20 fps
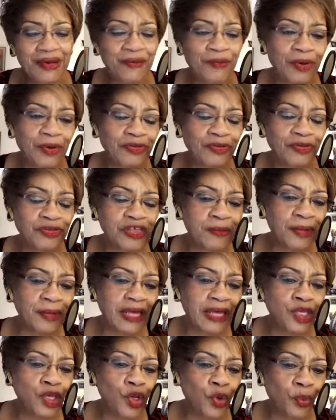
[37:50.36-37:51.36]
Simma,
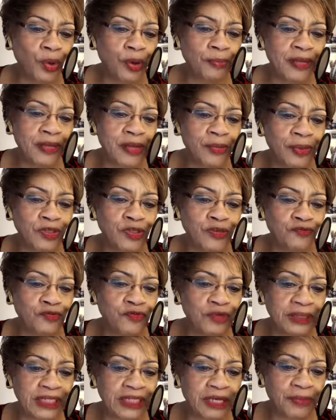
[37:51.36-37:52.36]
can you repeat what you've
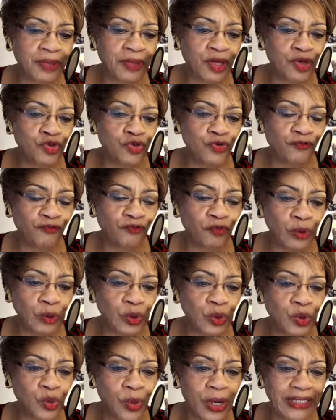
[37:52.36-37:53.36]
just said because you
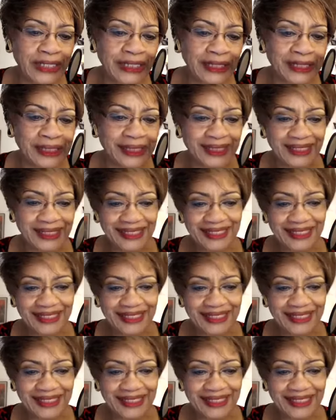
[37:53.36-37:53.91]
froze twice? That